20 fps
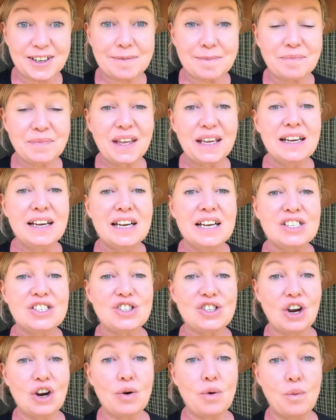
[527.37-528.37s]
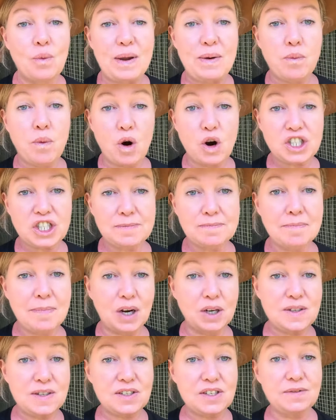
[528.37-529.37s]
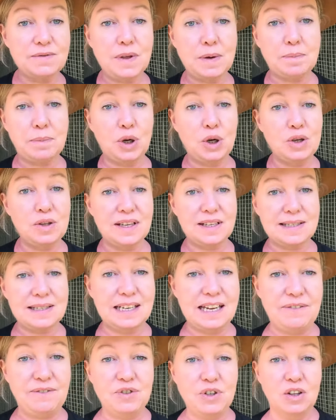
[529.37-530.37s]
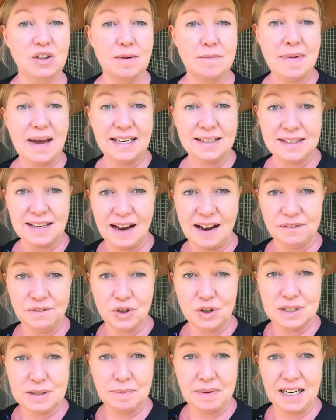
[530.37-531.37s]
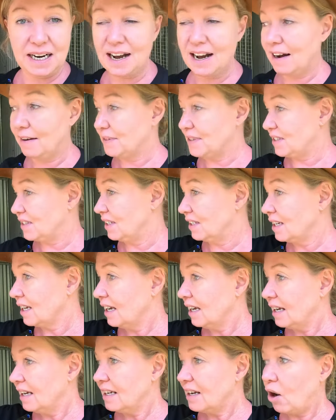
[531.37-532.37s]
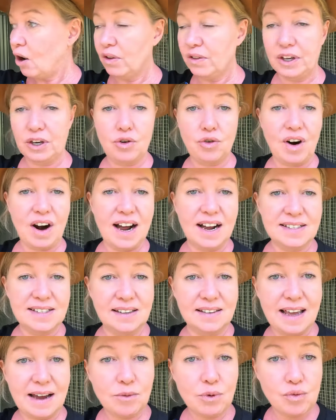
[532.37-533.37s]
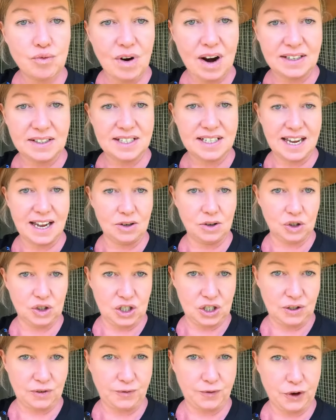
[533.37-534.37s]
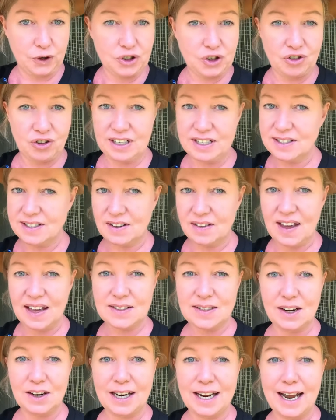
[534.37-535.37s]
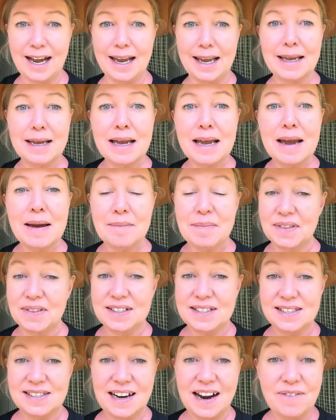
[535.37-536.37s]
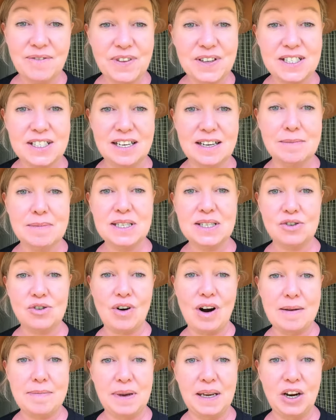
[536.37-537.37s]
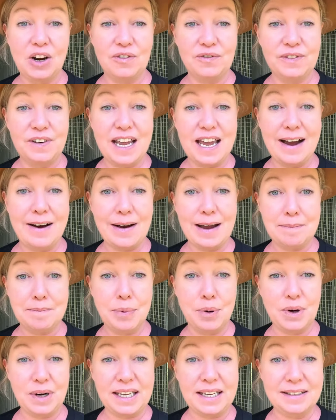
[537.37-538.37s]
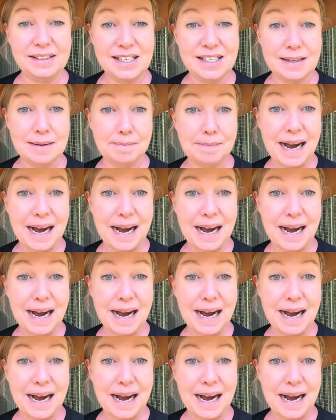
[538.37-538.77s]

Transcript: it. So we wash most of the poo that's left on the mats after it's been harvested on the grass and that will run down onto the fruit trees, so that's okay. But the stuff that Tim is scraping off now and putting into the